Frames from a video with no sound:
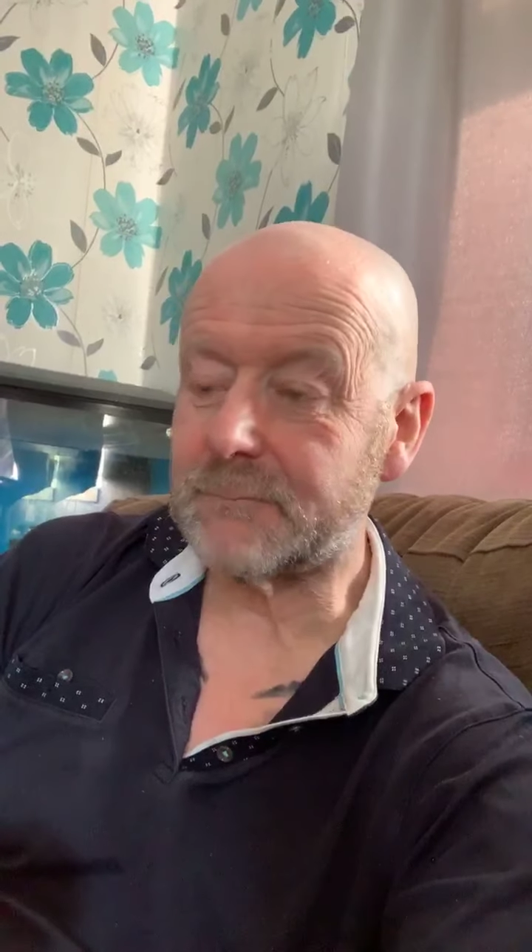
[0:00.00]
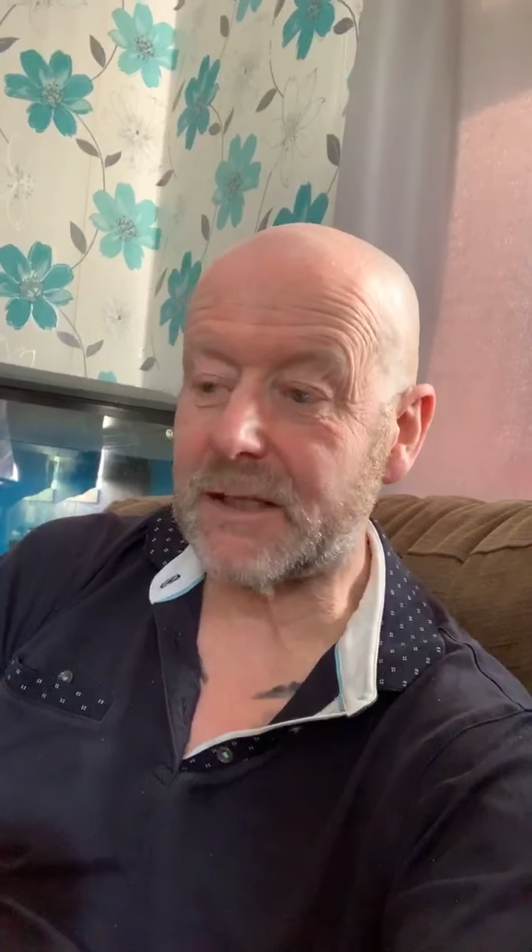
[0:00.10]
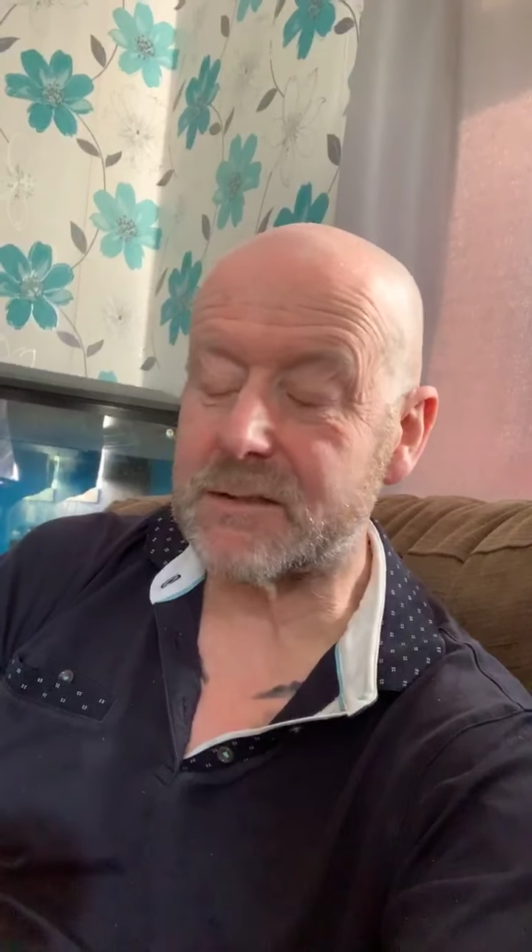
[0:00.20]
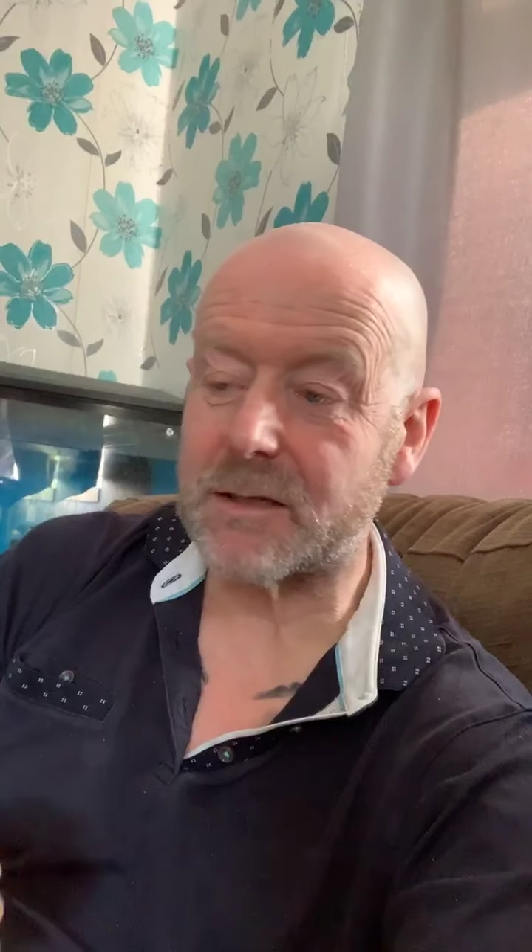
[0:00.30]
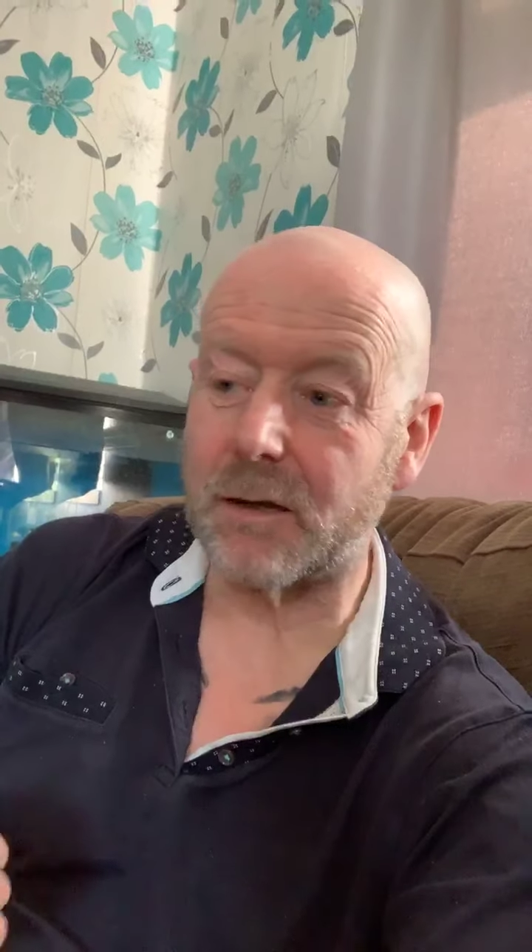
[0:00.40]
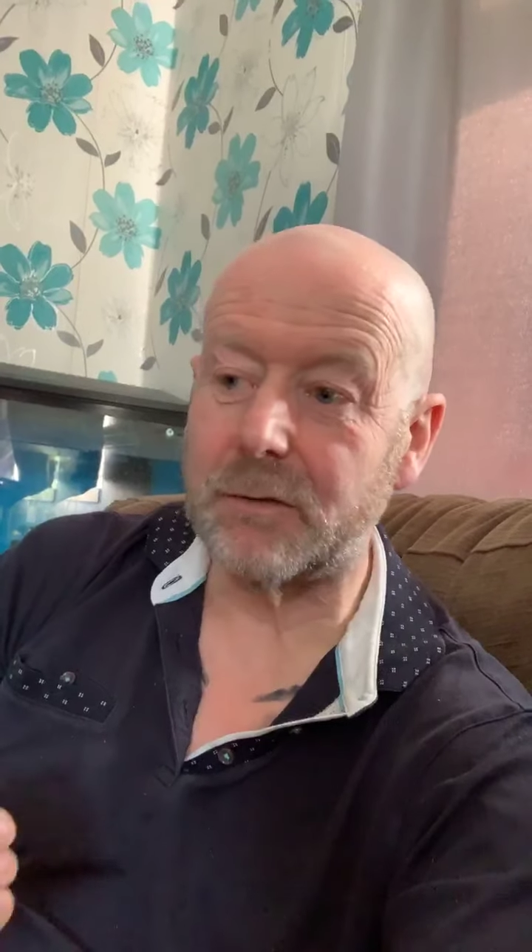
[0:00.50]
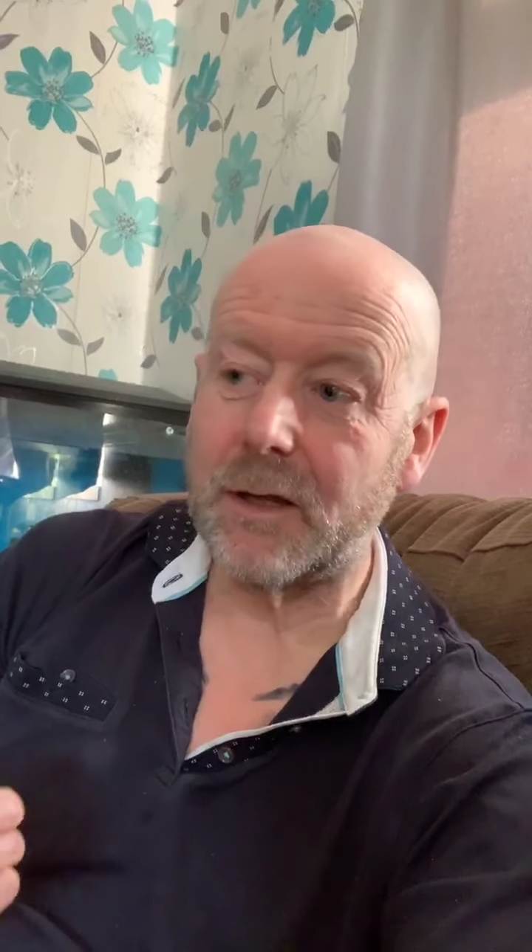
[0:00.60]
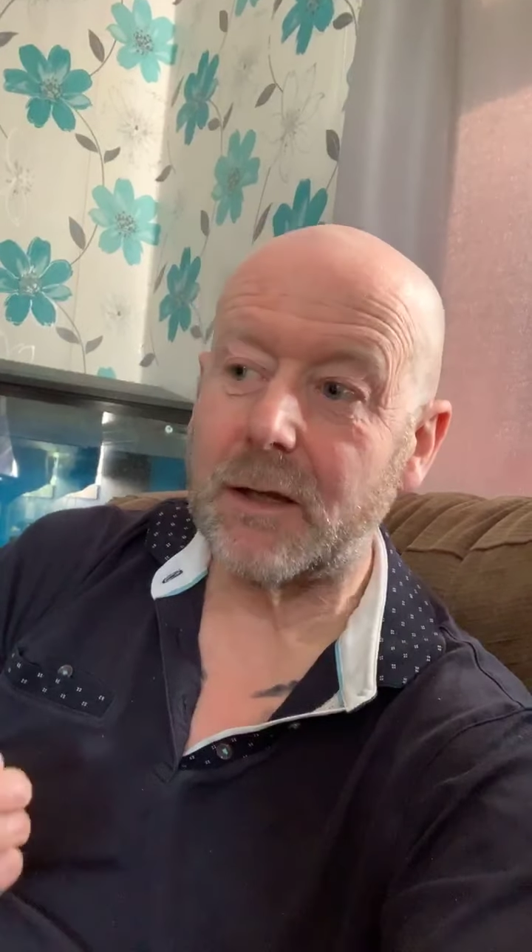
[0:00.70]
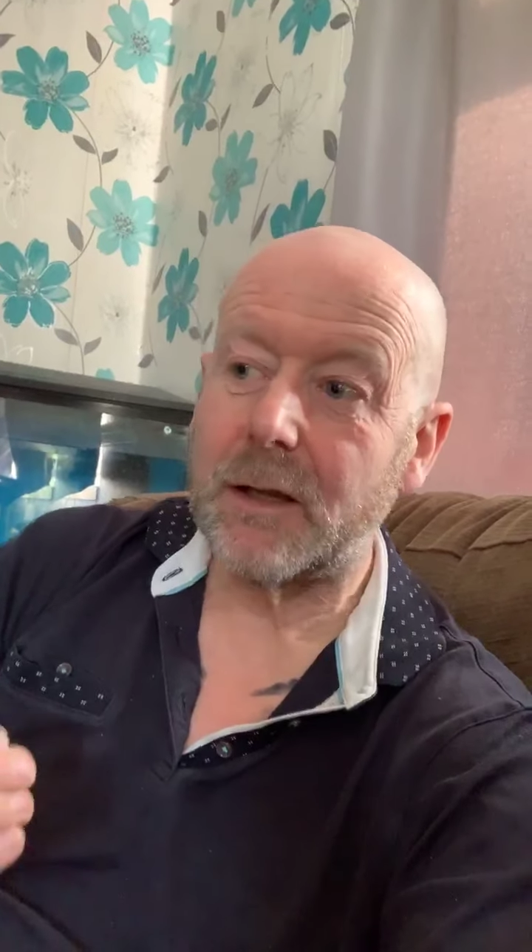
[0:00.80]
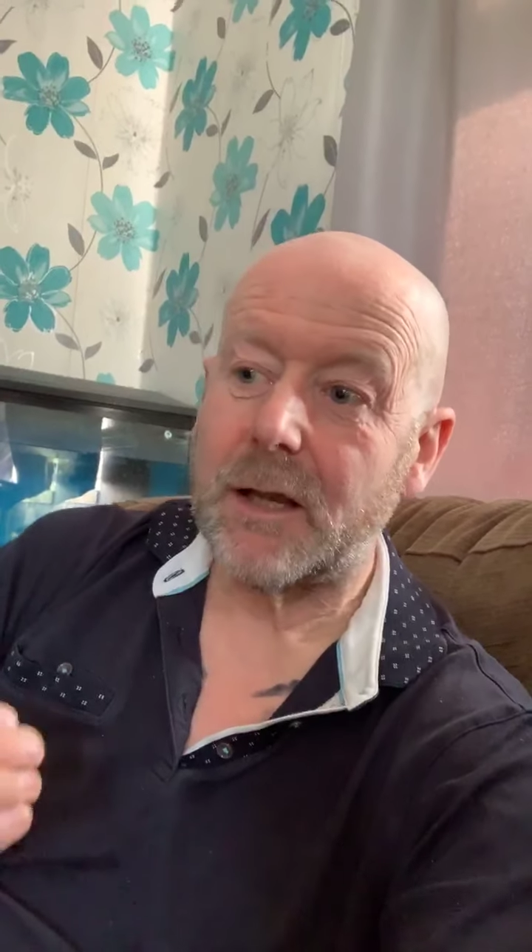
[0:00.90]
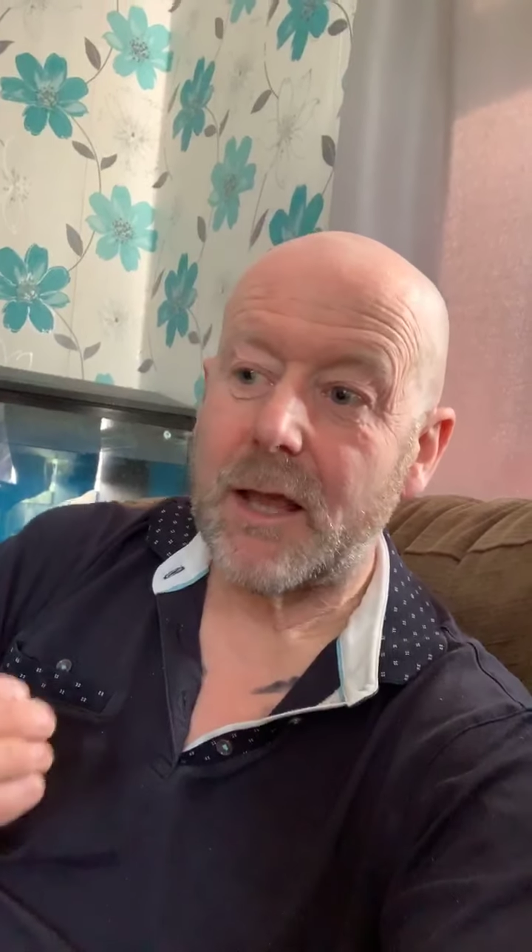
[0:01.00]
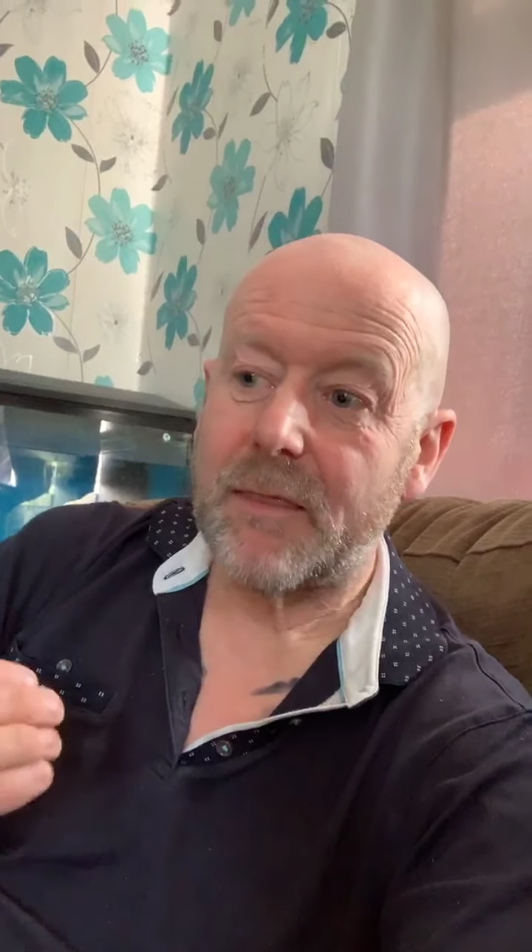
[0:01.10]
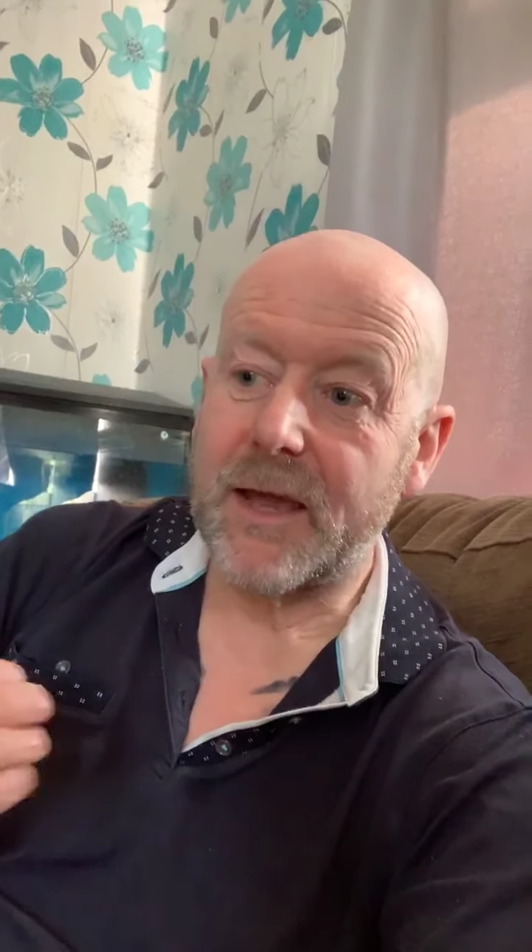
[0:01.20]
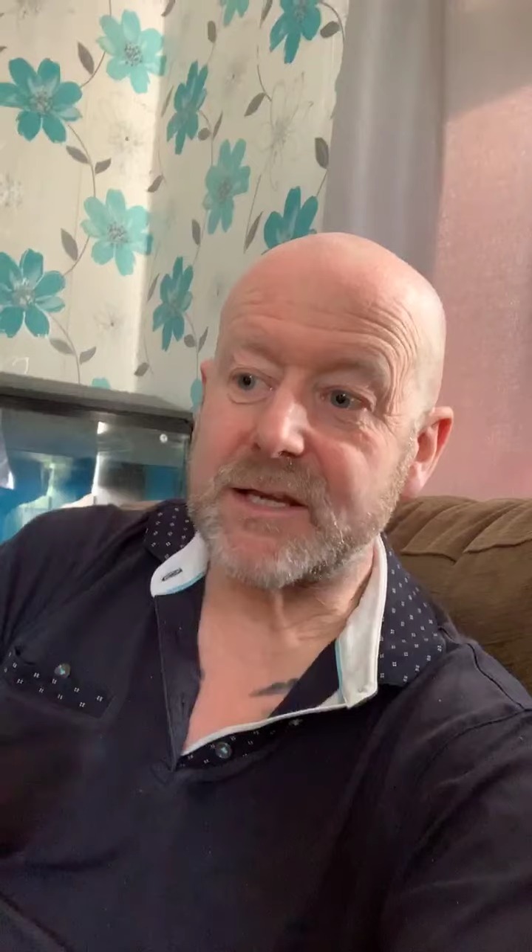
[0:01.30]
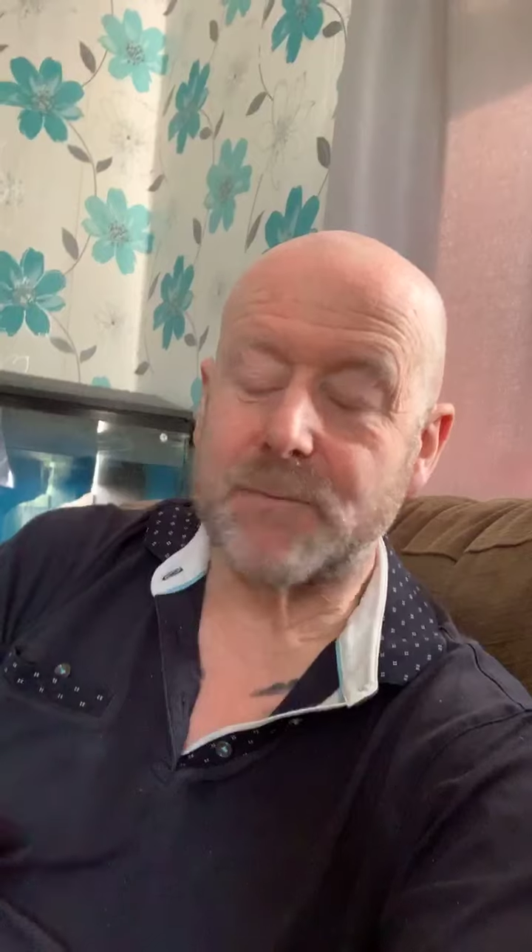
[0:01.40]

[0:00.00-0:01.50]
So there's